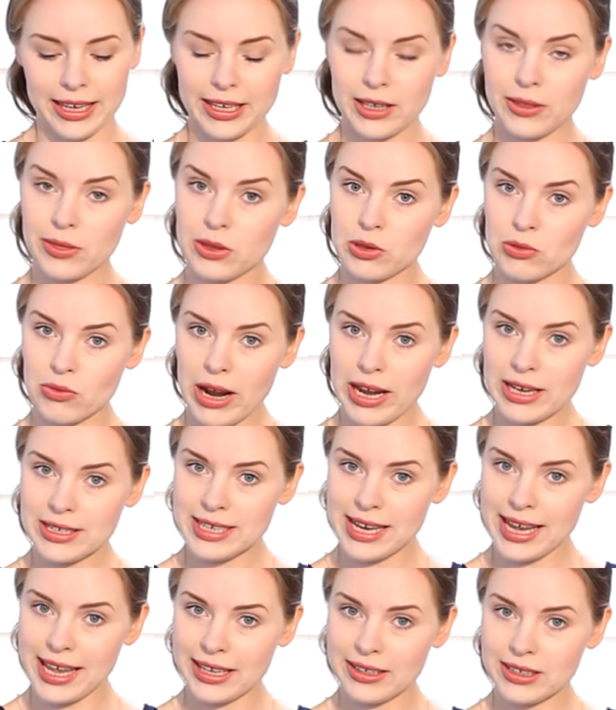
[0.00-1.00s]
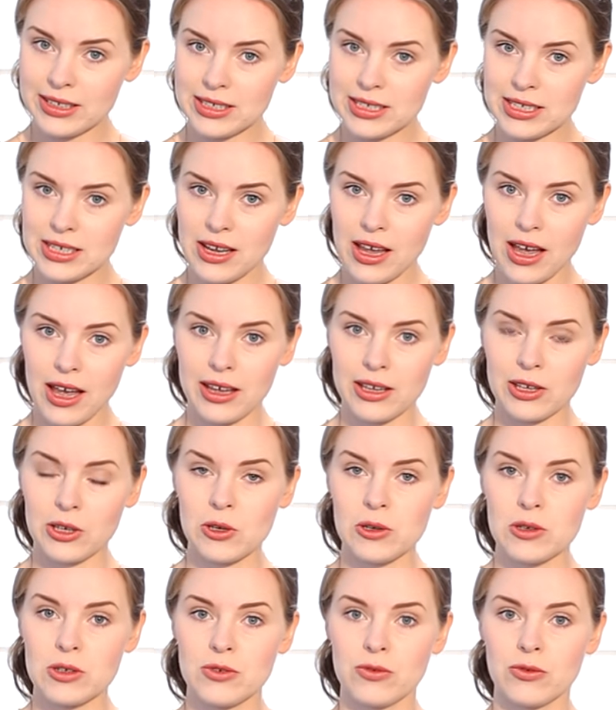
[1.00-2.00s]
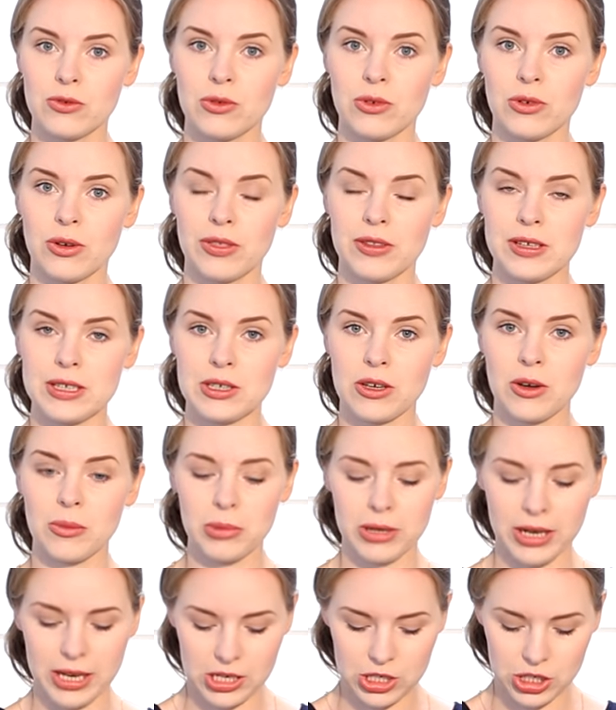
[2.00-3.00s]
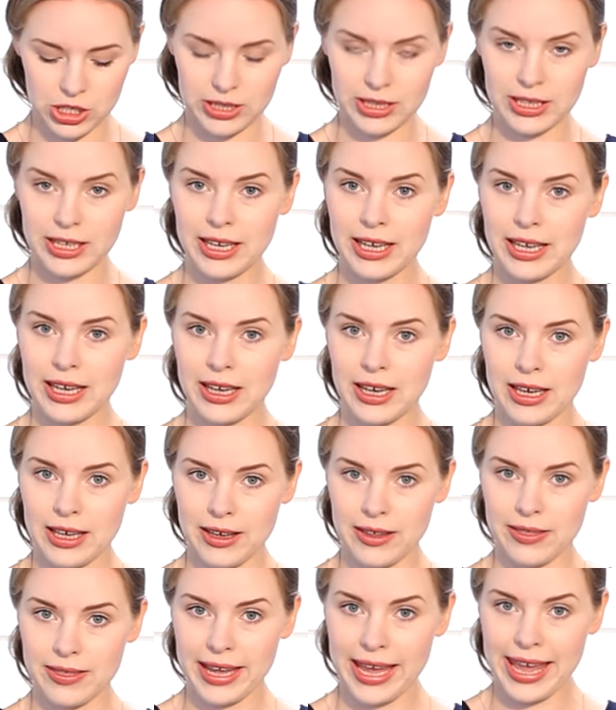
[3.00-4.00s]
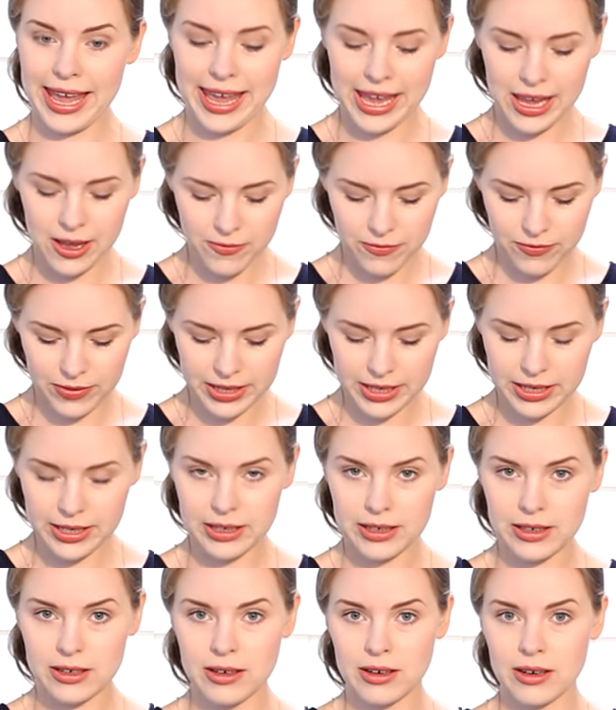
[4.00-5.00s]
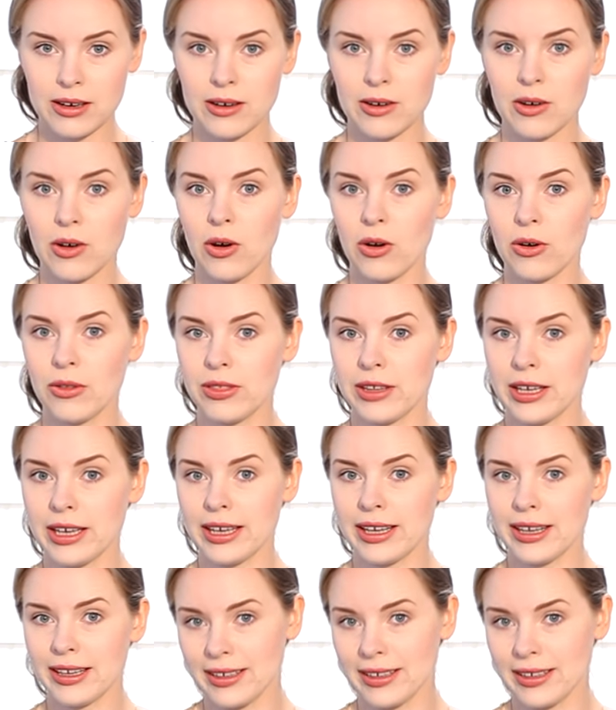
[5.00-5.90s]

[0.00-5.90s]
In the right hand, I use for this combination the A finger on the